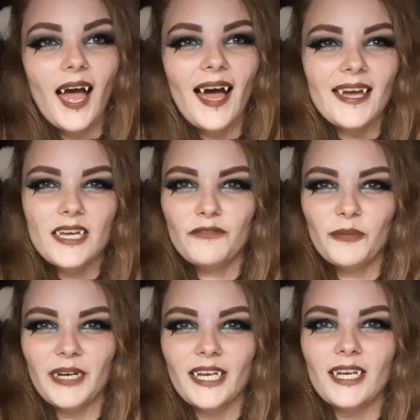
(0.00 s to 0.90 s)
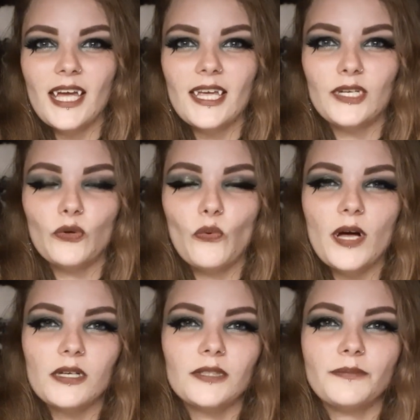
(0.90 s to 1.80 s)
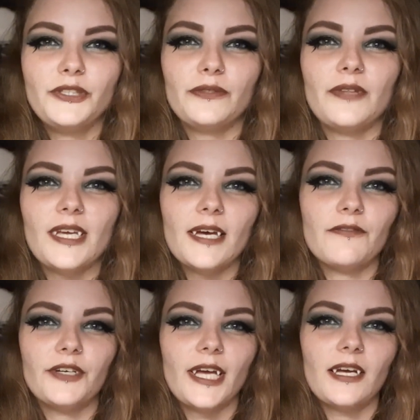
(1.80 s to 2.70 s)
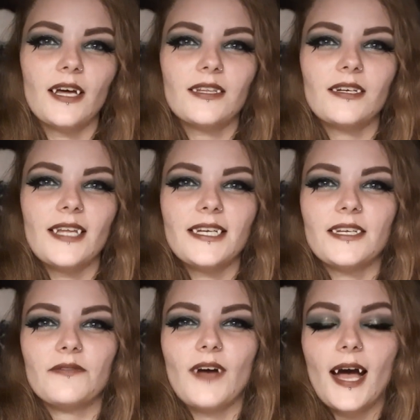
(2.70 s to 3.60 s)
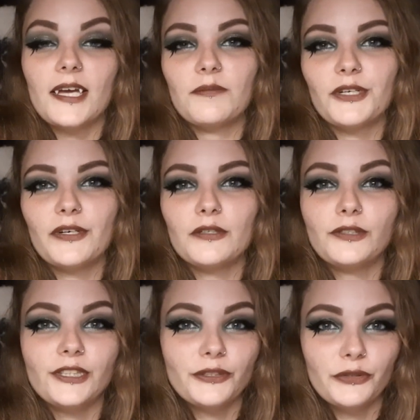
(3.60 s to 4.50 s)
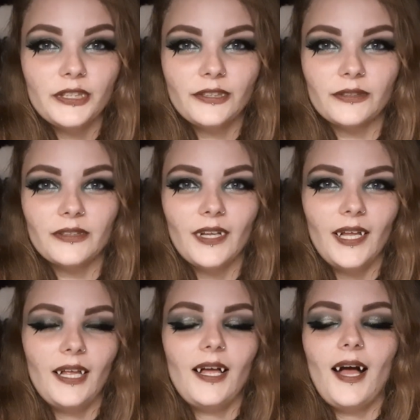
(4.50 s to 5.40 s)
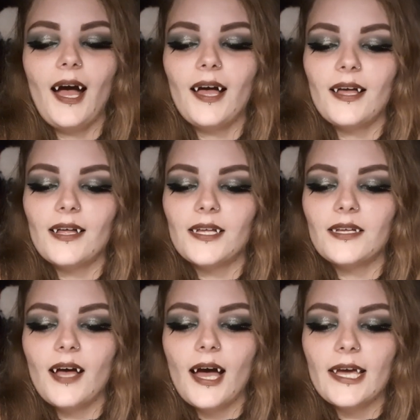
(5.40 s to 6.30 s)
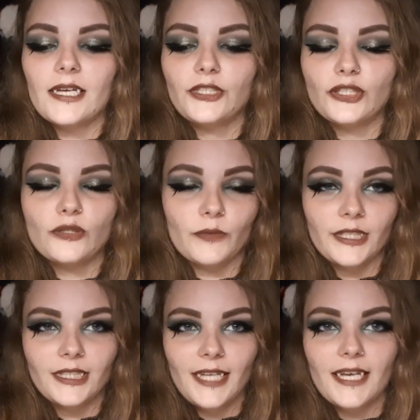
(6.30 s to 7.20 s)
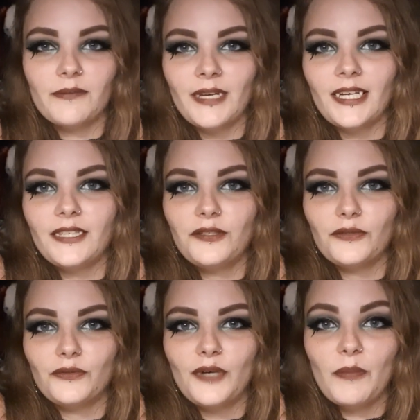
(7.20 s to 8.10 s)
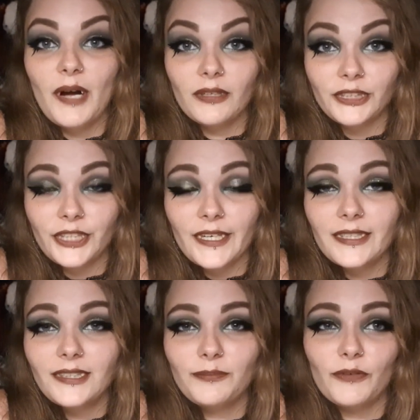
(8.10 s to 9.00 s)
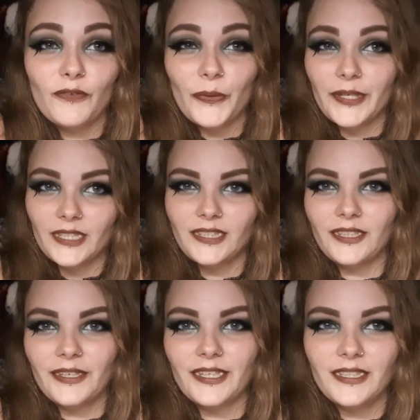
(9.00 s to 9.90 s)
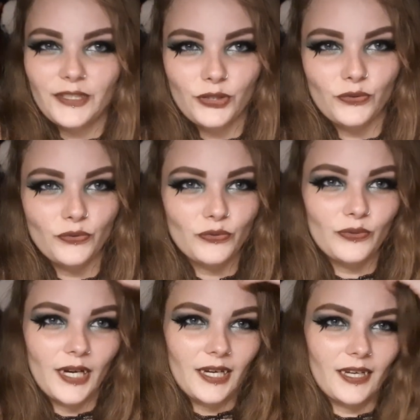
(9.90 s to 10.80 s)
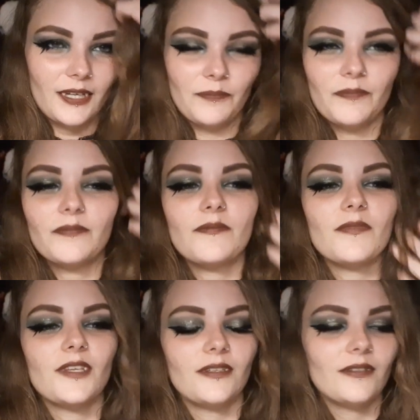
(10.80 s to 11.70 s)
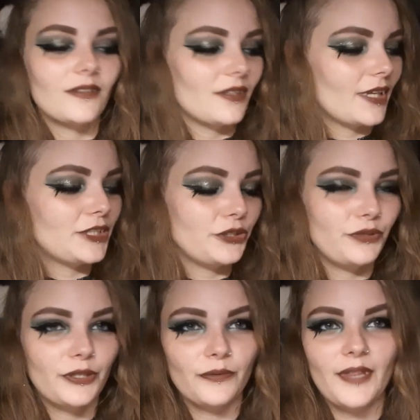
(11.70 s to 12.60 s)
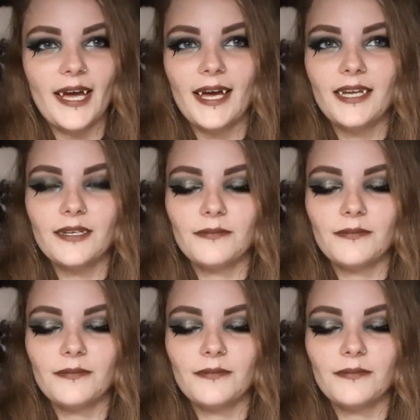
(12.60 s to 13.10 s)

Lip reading: Hi everybody and welcome to the Everyday Goth Collective. I am your hostess Crystal. I just wanted to take a minute to apologize before we get started to let you know that